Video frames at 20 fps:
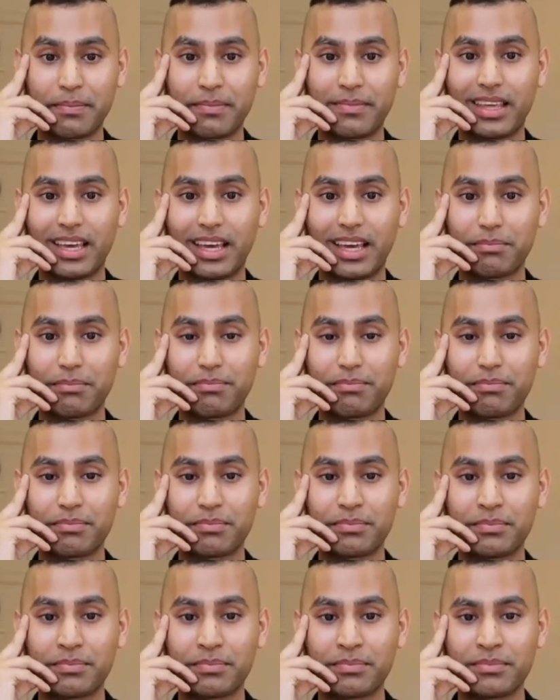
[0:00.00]
And
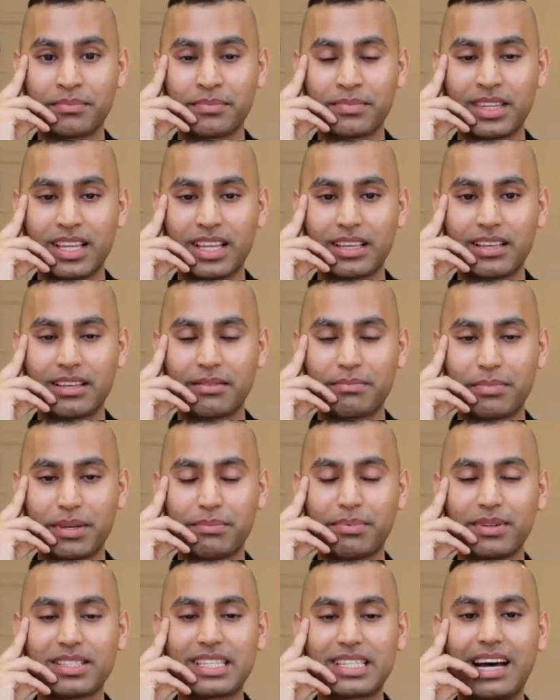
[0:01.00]

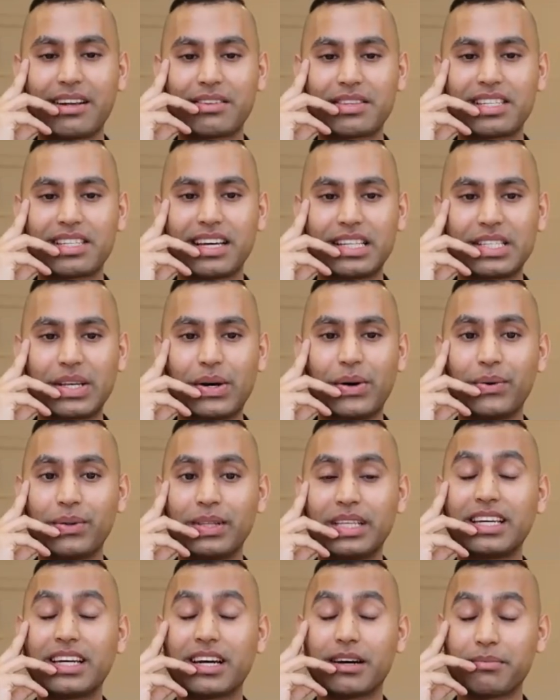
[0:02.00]
people's outsides
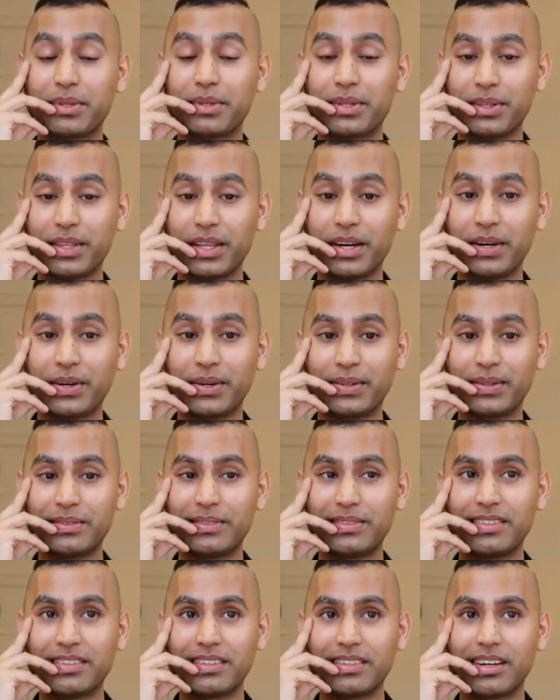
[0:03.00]
only come to know
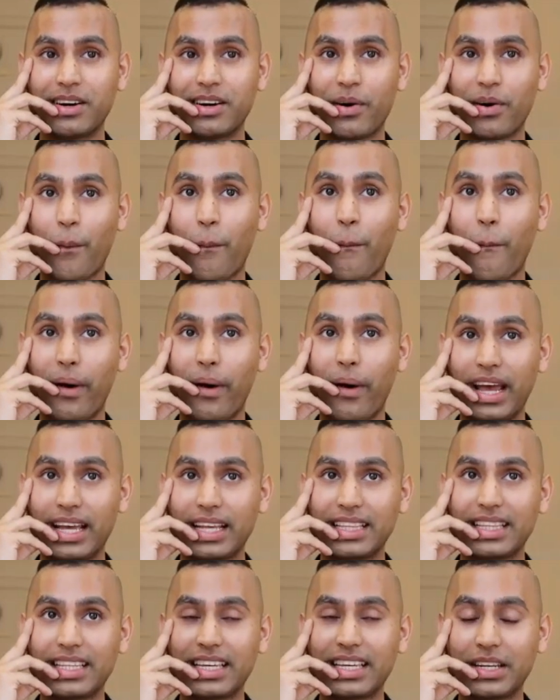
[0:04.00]

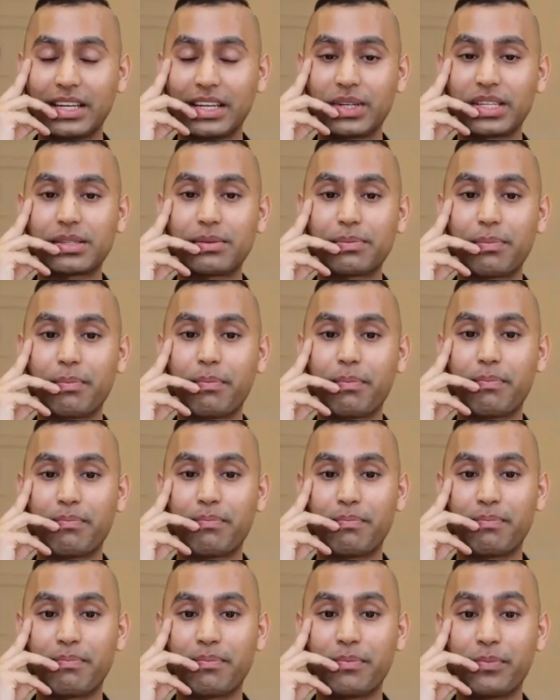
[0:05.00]
when it
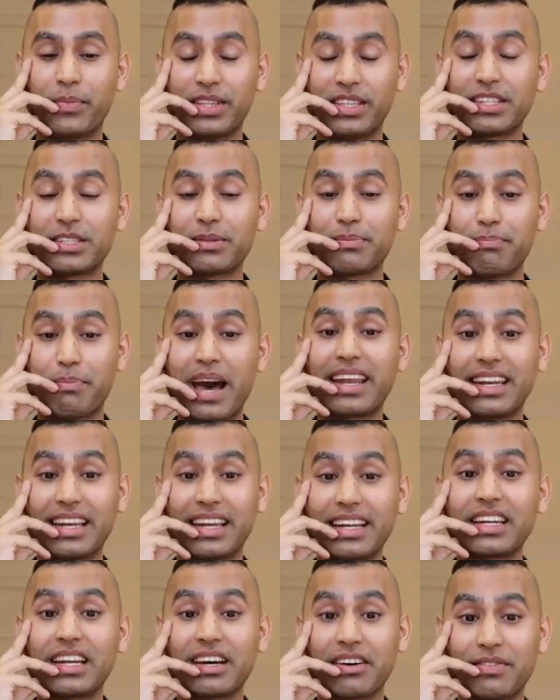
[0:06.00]
is bad
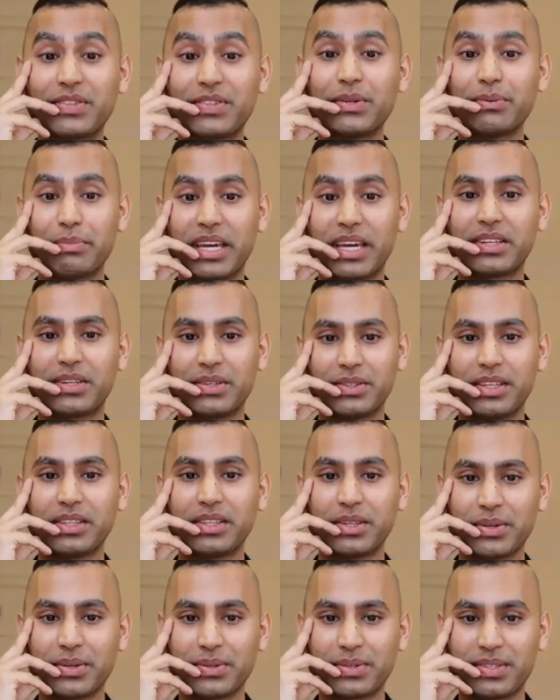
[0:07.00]
enough to make to the
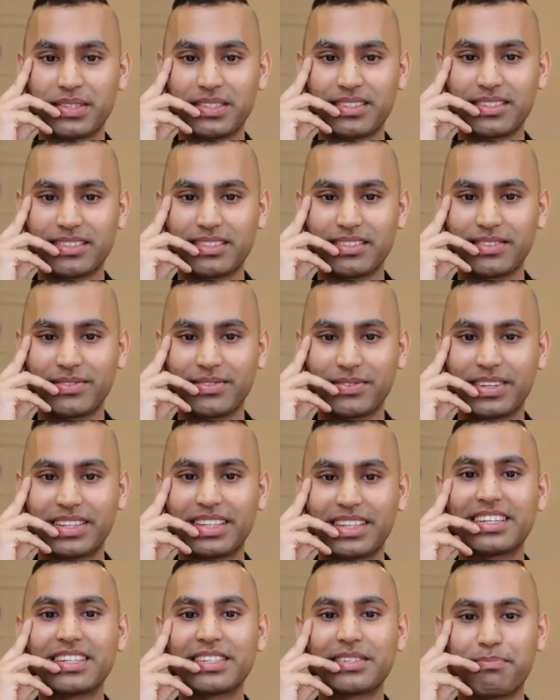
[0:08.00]
news, when
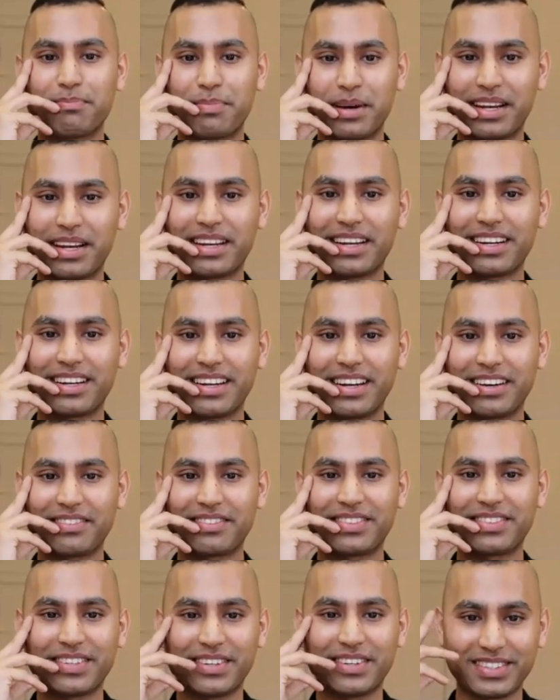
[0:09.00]
it is bad enough
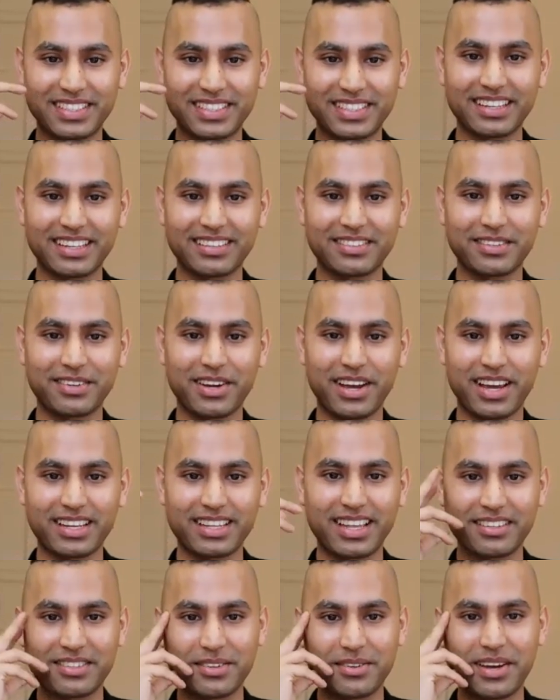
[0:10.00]
to
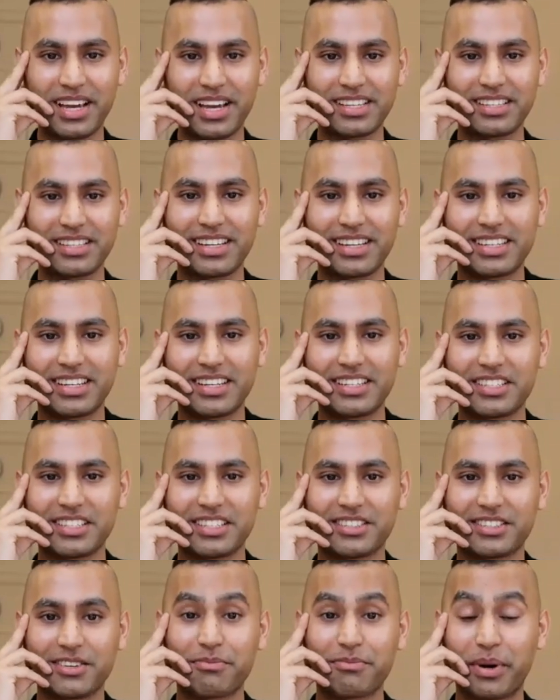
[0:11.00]
catch the attention
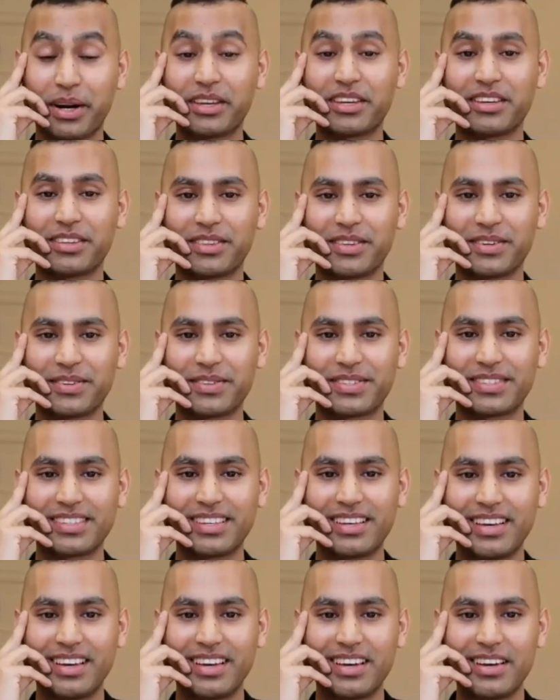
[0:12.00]
of breaking news.
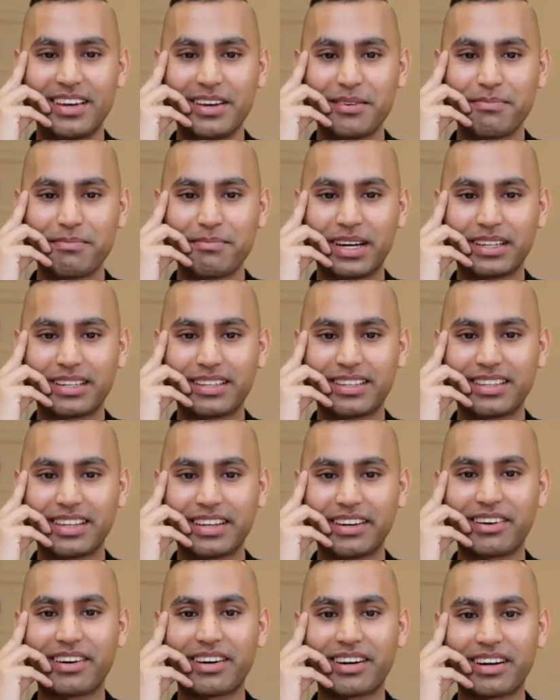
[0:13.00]
But
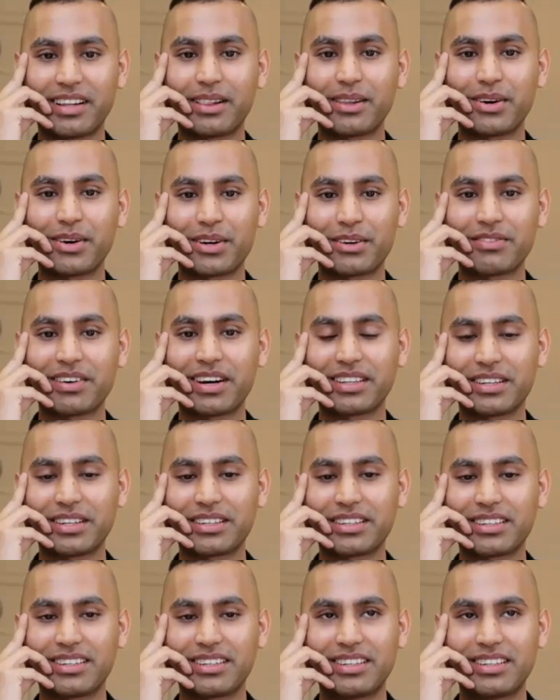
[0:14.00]
there are a lot of other